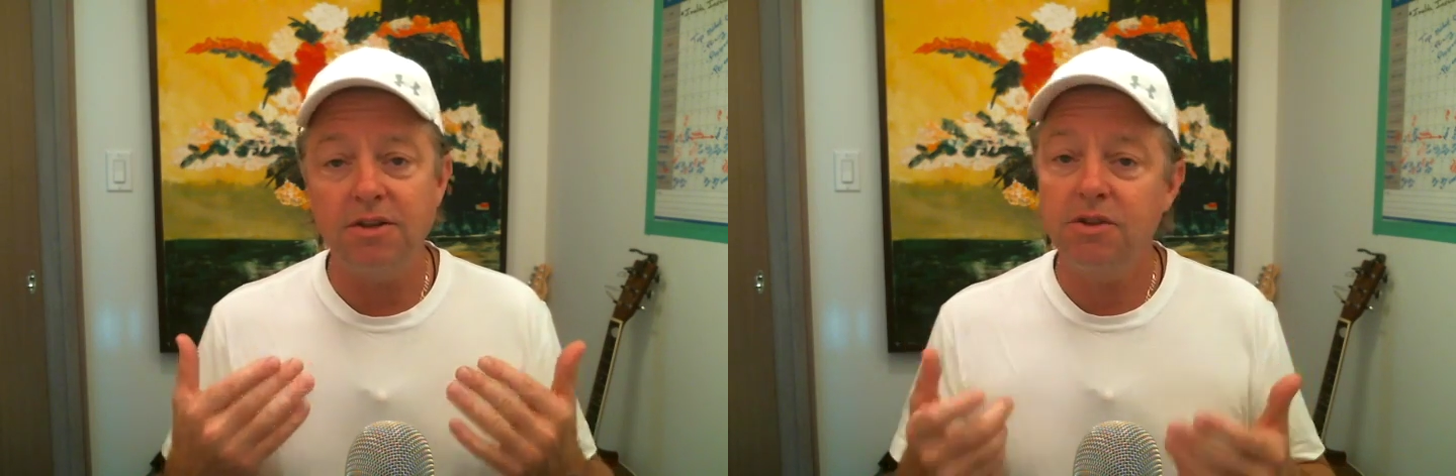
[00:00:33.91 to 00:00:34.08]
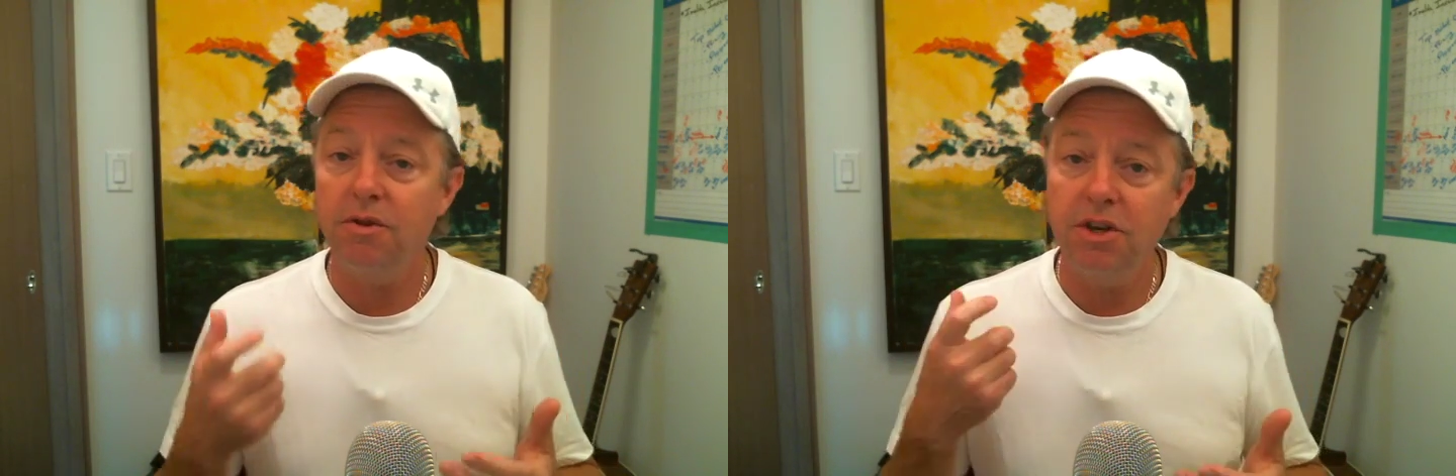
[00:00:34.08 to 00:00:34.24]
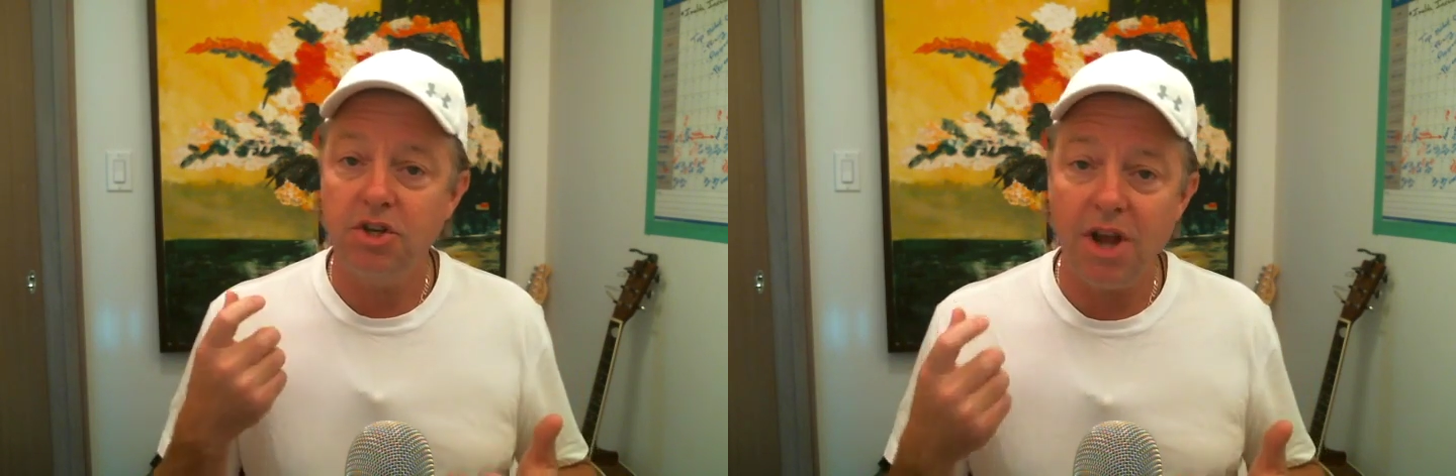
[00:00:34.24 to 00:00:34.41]
so
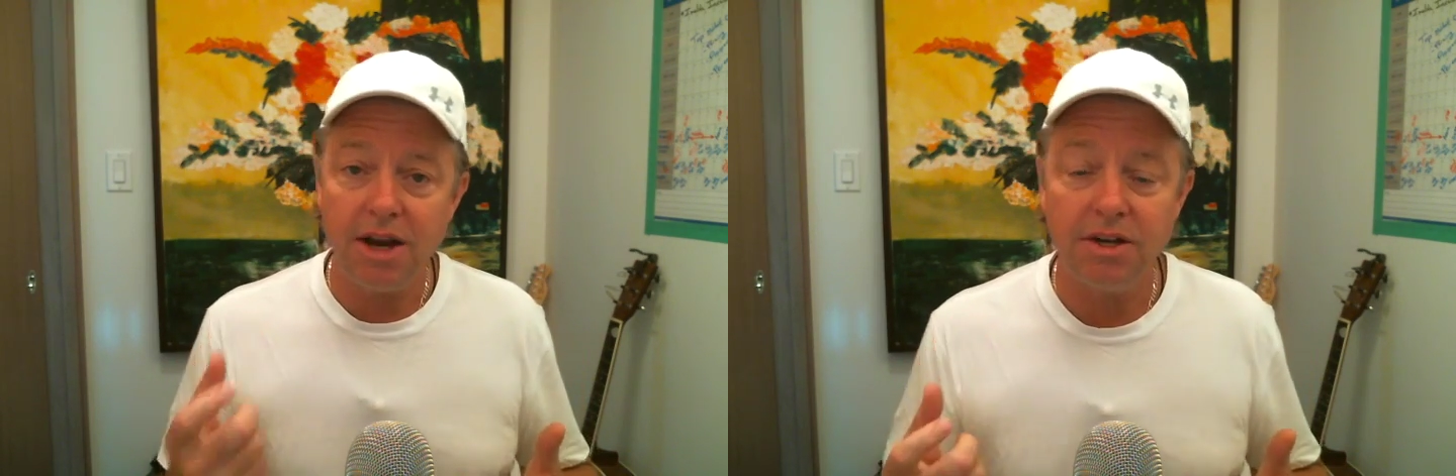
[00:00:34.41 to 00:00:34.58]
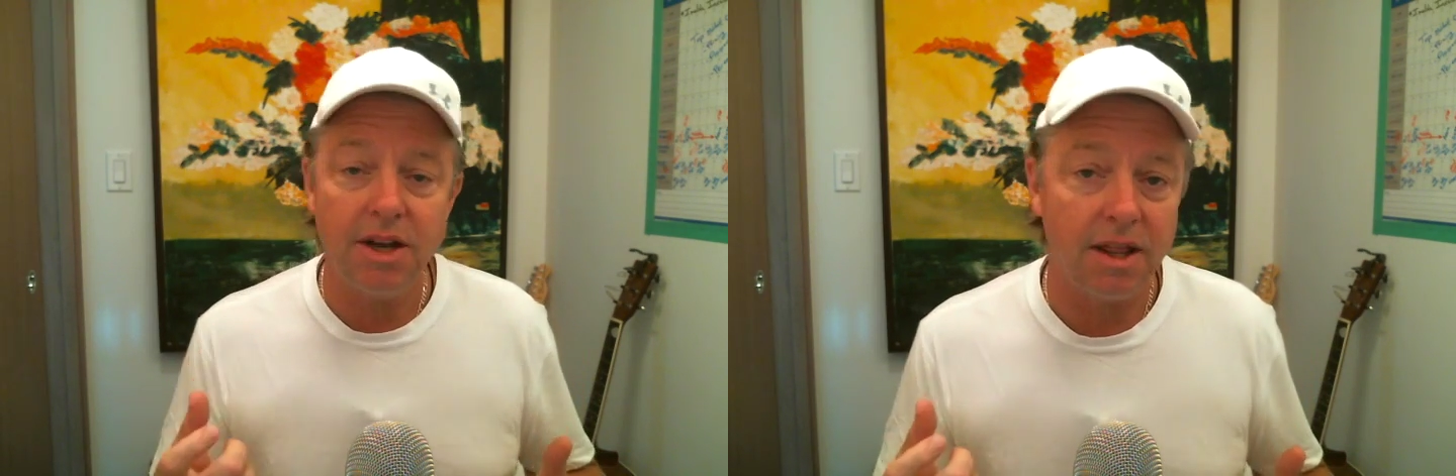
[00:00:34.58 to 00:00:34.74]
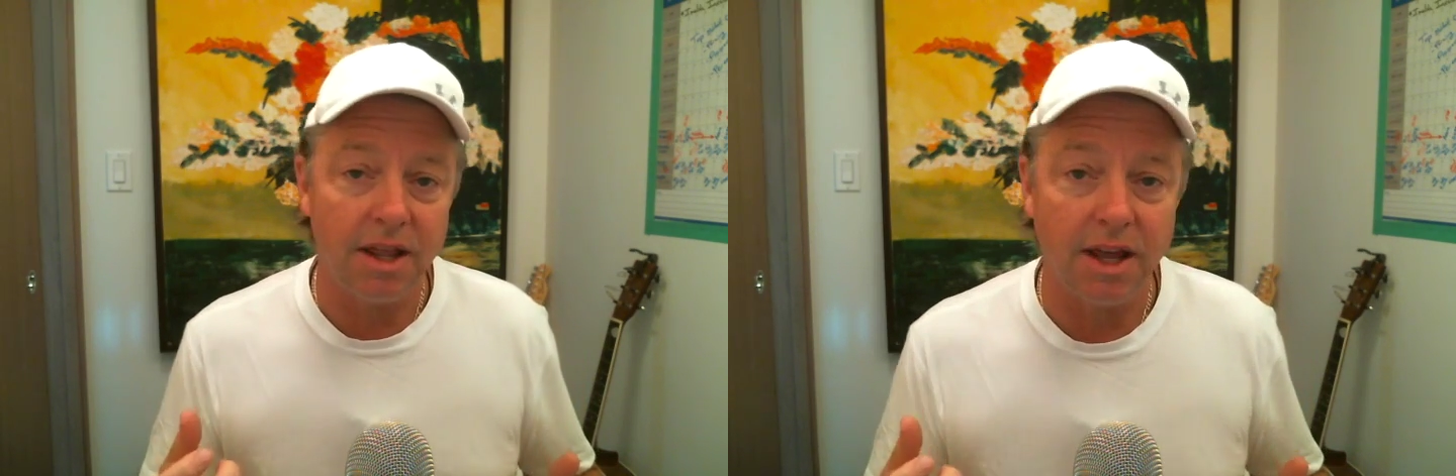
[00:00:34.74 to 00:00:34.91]

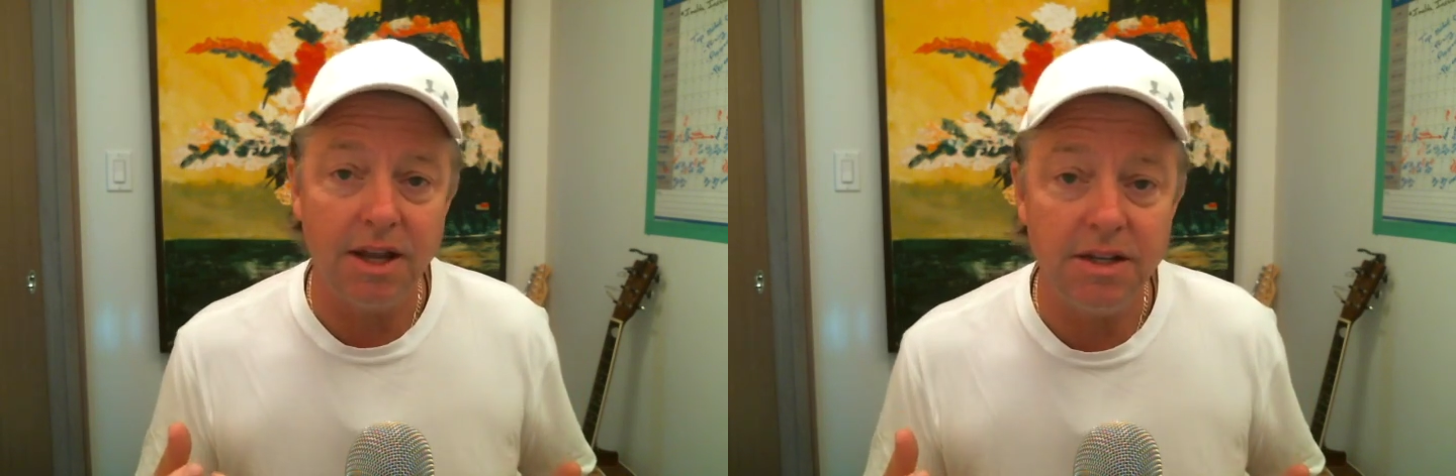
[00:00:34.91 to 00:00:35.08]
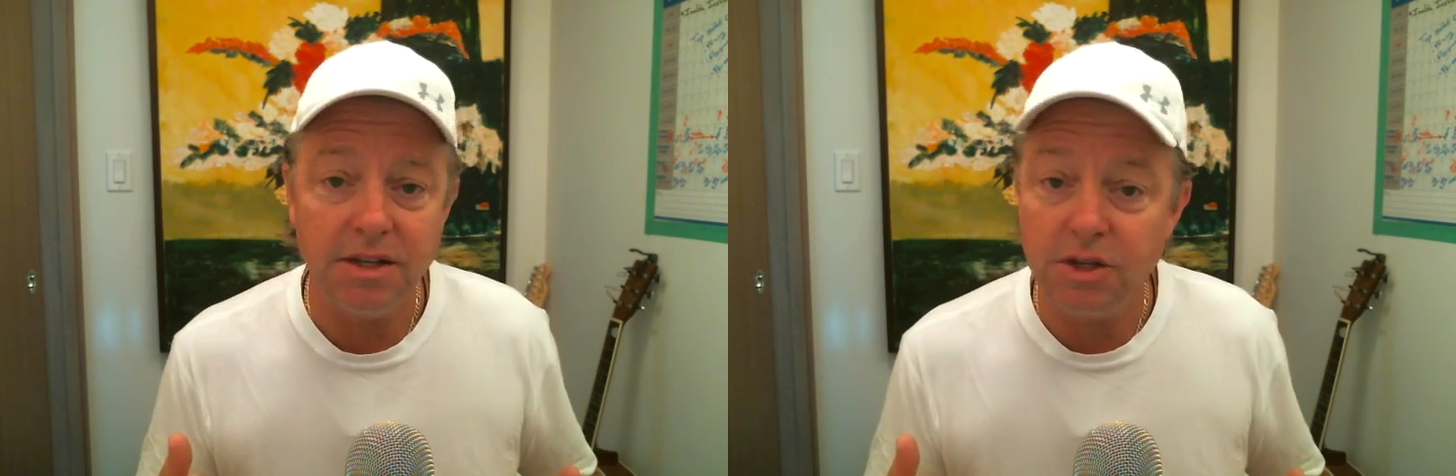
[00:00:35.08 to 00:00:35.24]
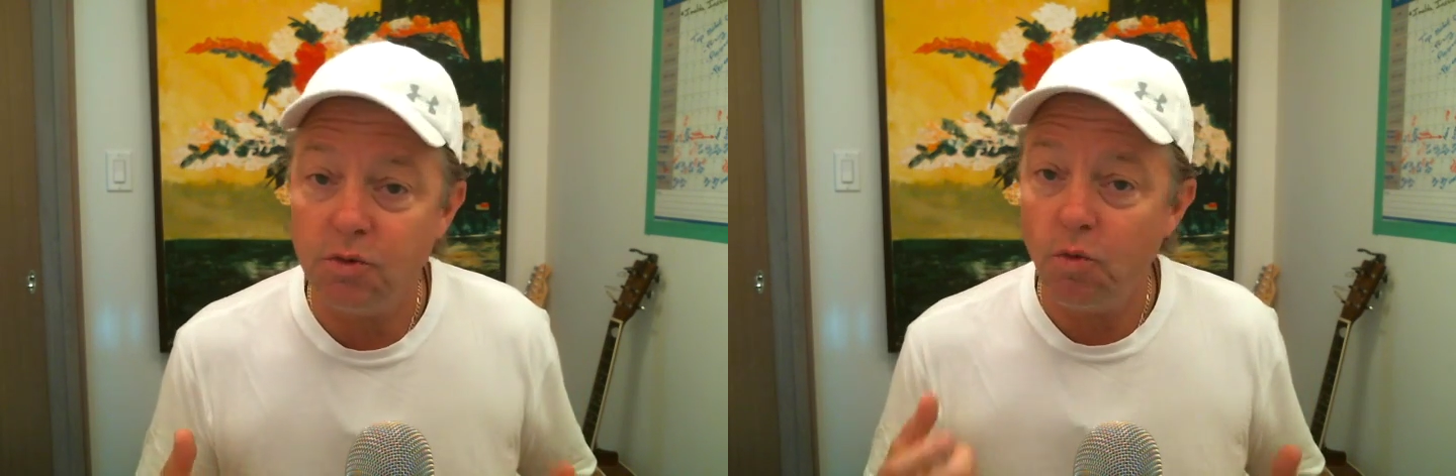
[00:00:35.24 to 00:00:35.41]
injecting things is